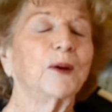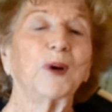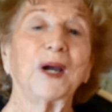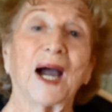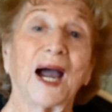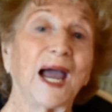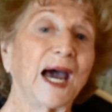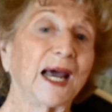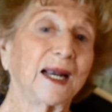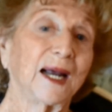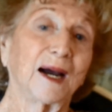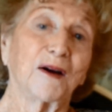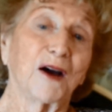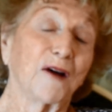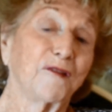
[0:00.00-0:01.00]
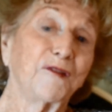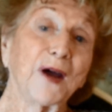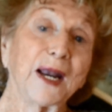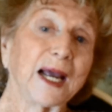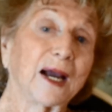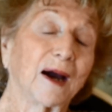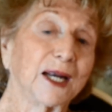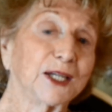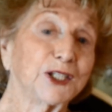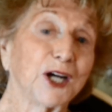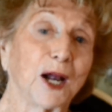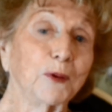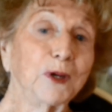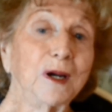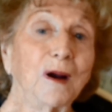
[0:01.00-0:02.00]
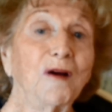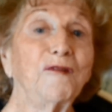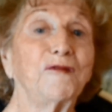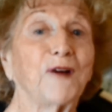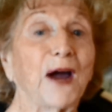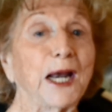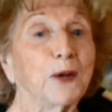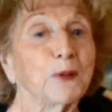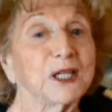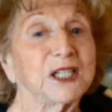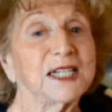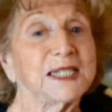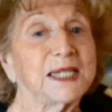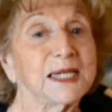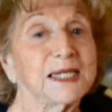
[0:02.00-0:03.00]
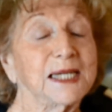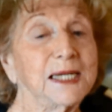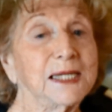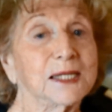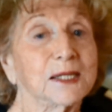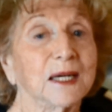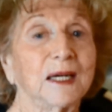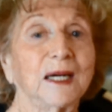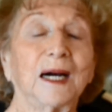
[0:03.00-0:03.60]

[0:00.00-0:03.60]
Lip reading: I had a funny kind of childhood, you know, fighting with your sisters,